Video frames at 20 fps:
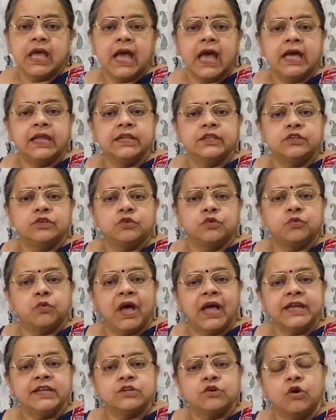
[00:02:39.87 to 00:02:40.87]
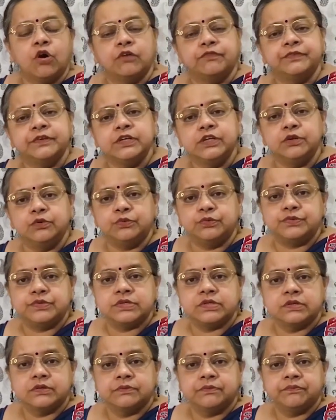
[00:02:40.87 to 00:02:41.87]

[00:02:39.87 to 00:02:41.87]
and is quite often used.